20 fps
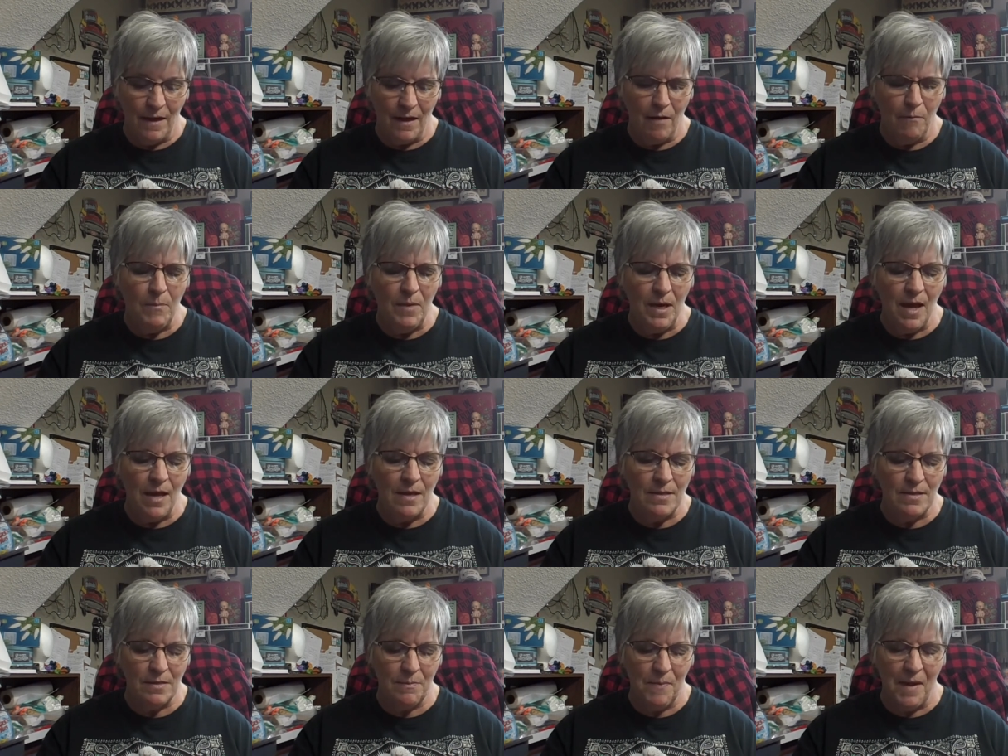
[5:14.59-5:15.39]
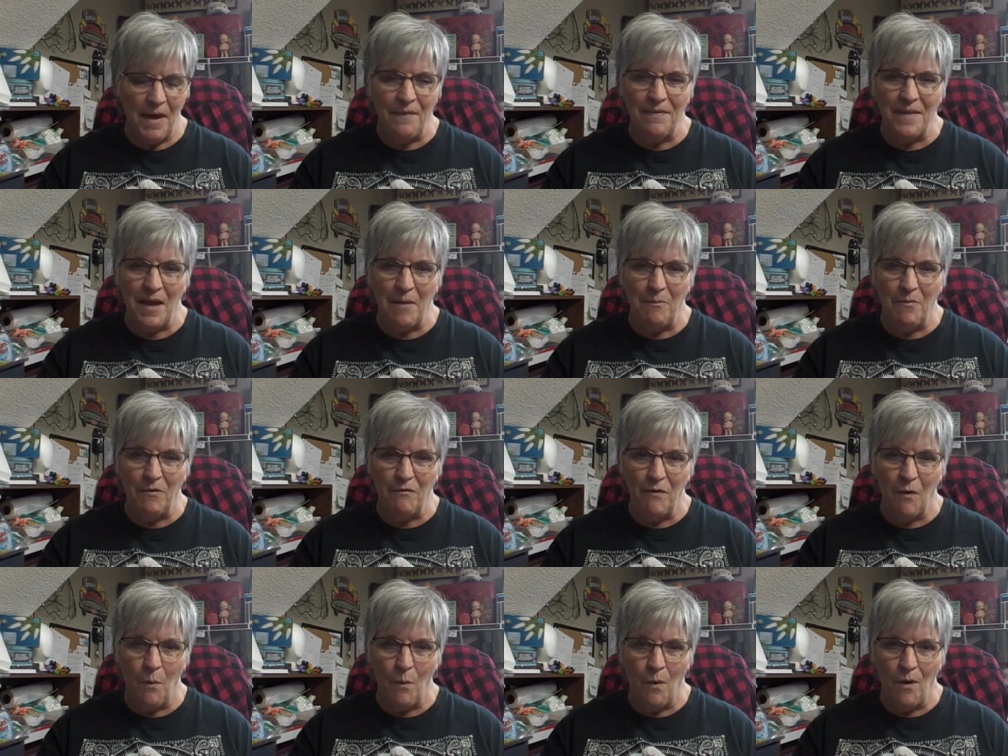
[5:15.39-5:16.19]
I've been asked about that
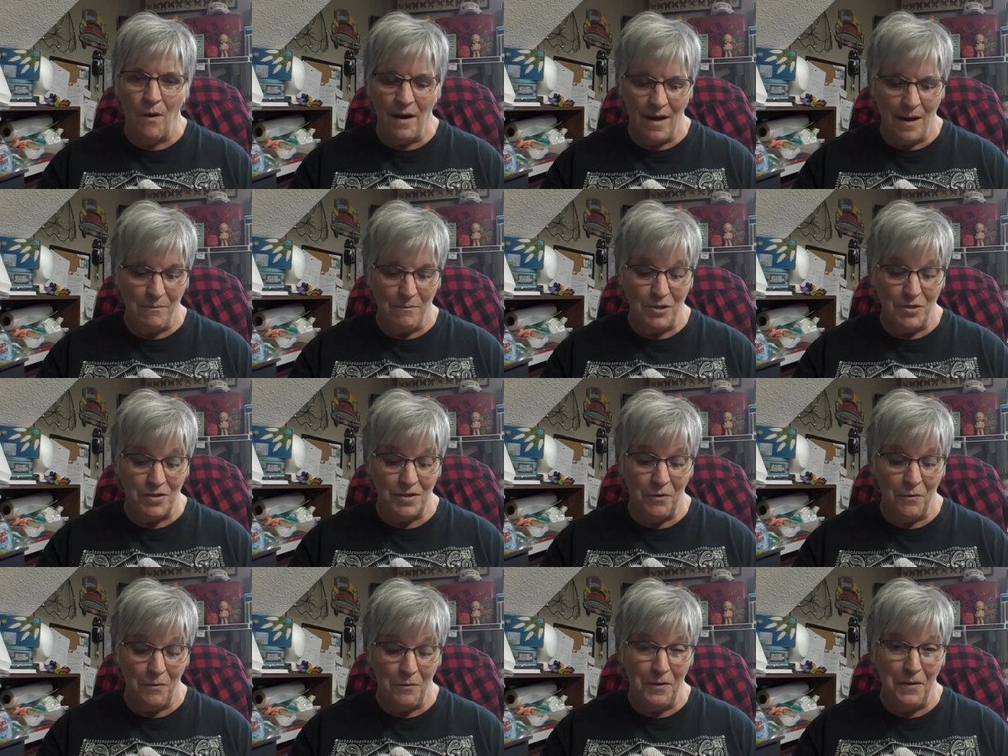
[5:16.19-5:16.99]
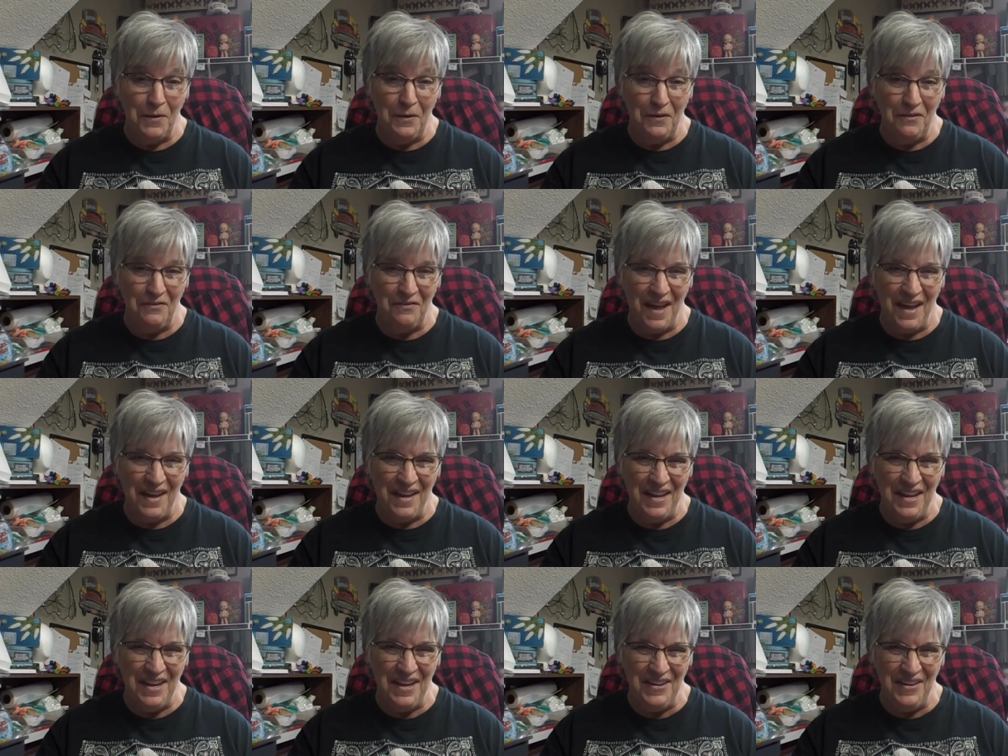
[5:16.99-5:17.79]
before, and I'm just going to clarify
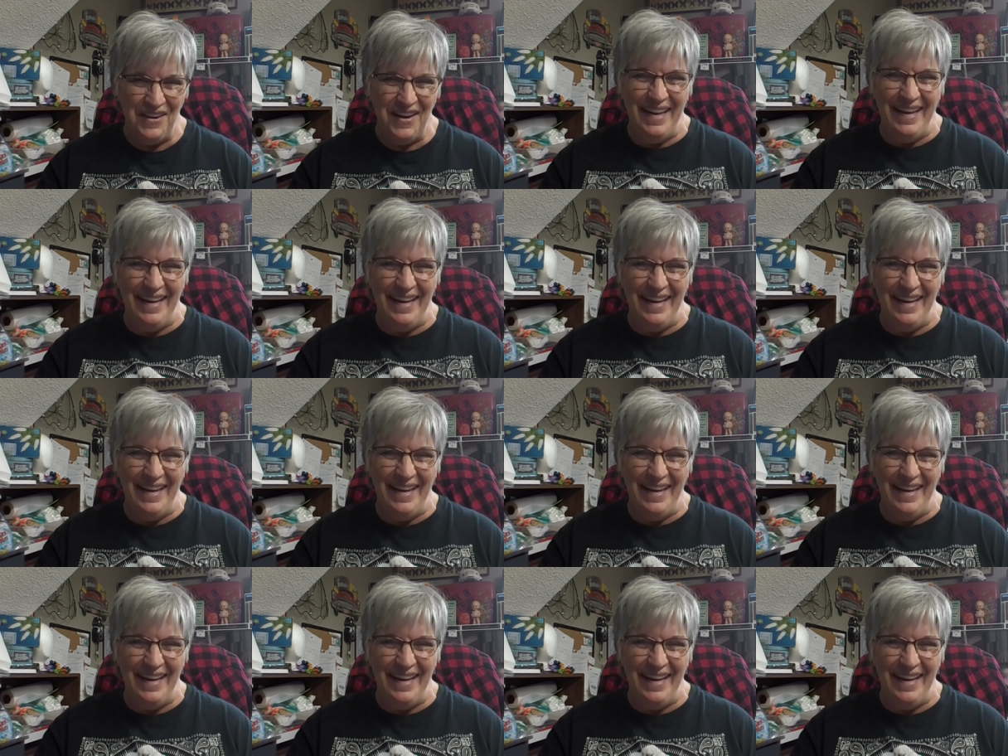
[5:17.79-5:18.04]
here